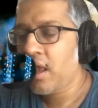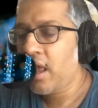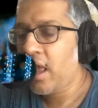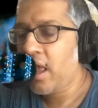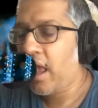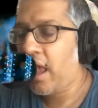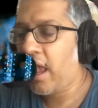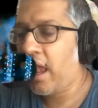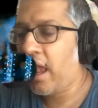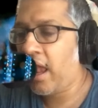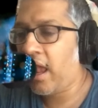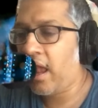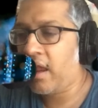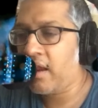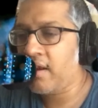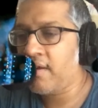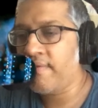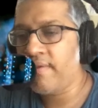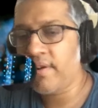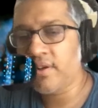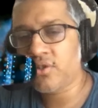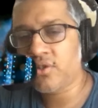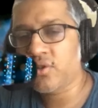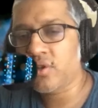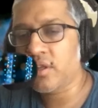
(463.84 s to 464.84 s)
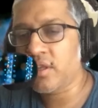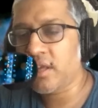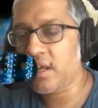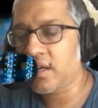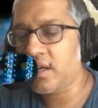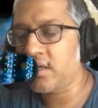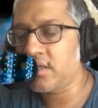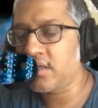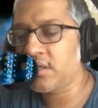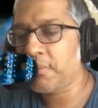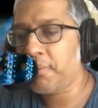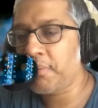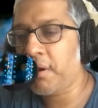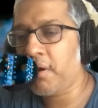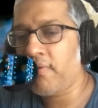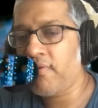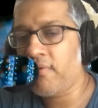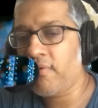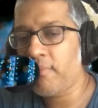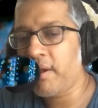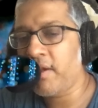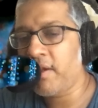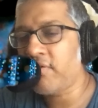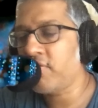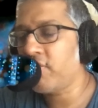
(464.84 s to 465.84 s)
and eventually they disappear from
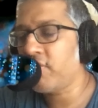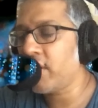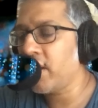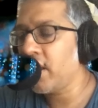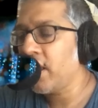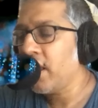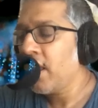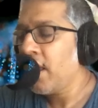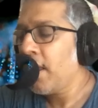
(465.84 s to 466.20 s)
history.